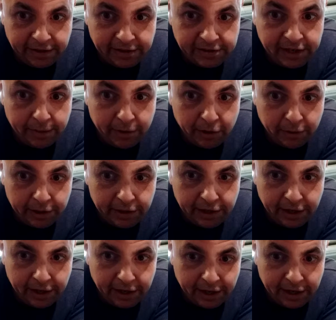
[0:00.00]
this summer with
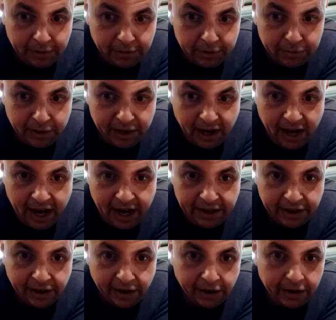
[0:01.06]
it, and it was pretty hot
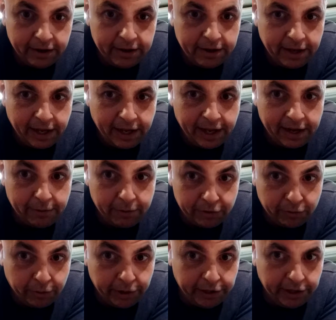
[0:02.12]
here, and it was
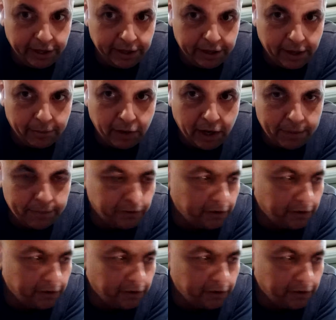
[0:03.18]
really a problem.